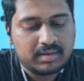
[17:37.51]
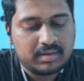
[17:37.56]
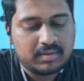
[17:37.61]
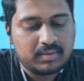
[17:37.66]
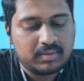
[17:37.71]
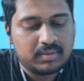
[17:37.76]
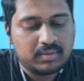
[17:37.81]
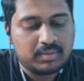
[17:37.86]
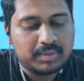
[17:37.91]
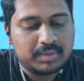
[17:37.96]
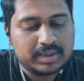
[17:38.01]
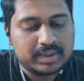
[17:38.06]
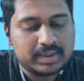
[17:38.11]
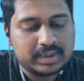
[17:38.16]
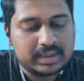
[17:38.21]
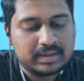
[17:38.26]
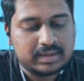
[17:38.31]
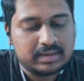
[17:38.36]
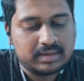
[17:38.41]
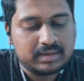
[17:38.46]

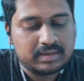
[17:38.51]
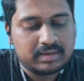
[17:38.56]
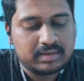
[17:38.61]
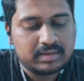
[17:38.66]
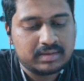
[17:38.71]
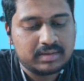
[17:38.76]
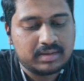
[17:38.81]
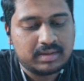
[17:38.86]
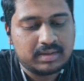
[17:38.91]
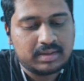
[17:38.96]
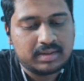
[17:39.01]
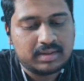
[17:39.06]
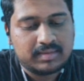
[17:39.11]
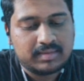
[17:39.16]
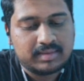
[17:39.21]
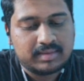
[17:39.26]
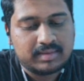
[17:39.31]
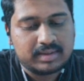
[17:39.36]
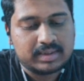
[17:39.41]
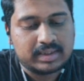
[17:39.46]
OPG,
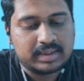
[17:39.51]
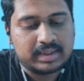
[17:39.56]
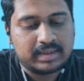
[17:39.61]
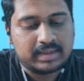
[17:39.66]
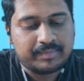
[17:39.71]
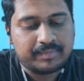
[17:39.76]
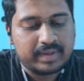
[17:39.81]
surgery.